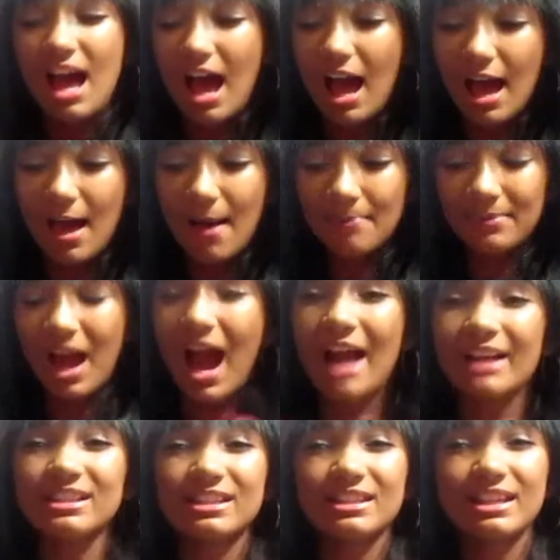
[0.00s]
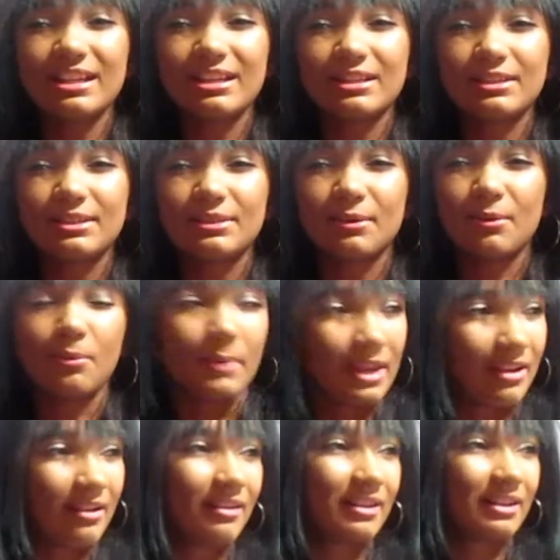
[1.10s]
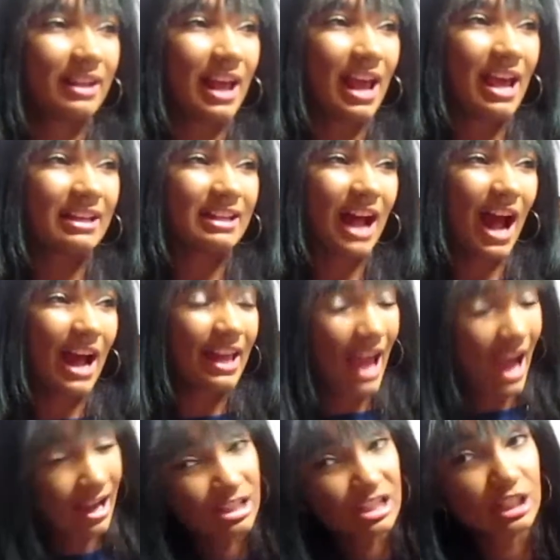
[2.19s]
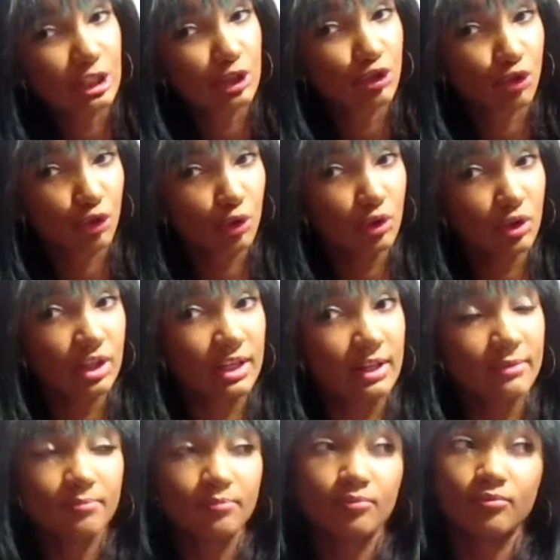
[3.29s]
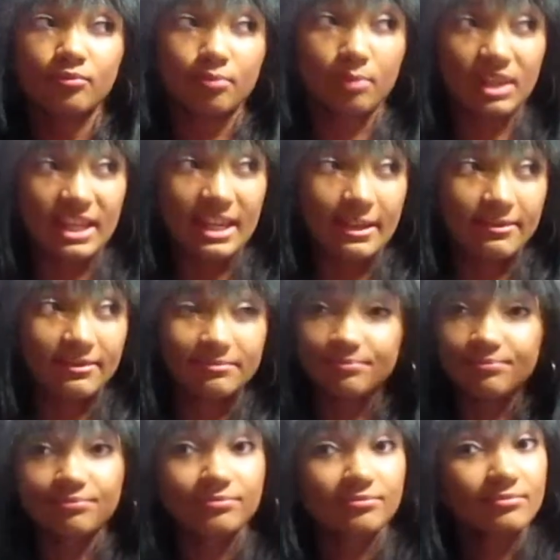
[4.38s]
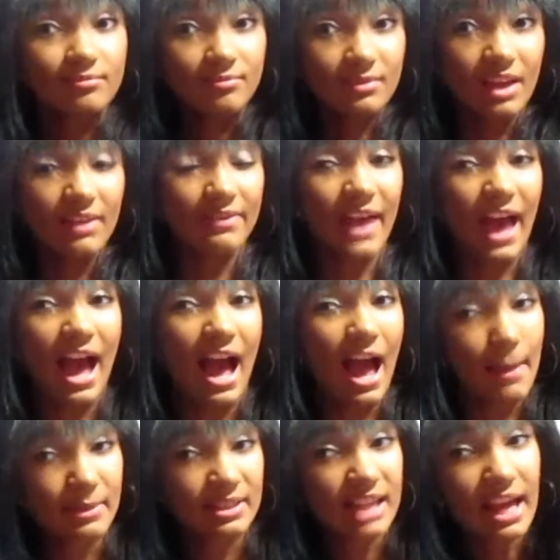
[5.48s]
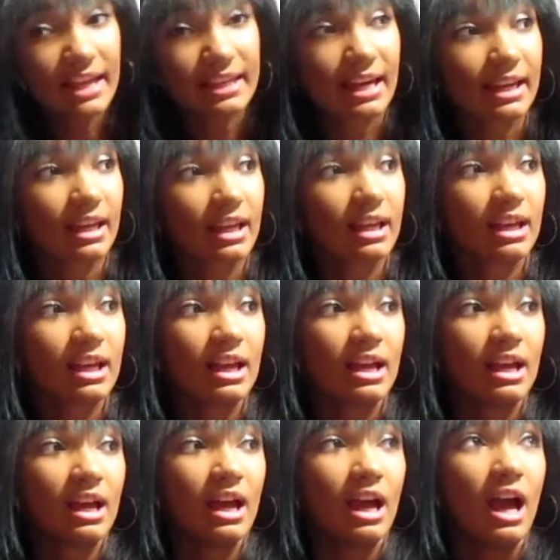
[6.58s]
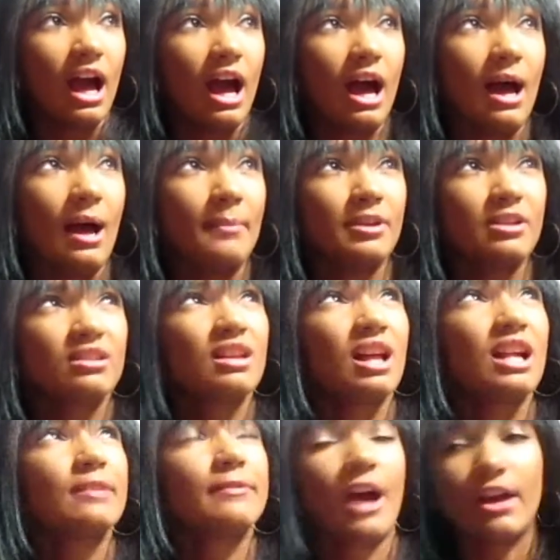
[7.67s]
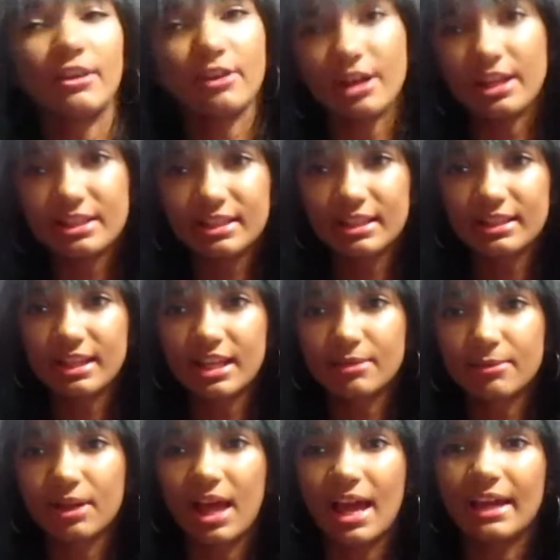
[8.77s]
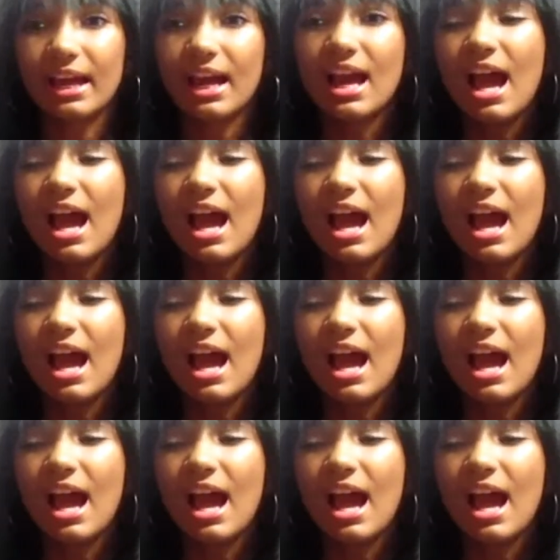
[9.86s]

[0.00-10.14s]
Um, I just think it's weird, and I actually truly believe that I'm a psychic. Um, there's a lot of other instances where like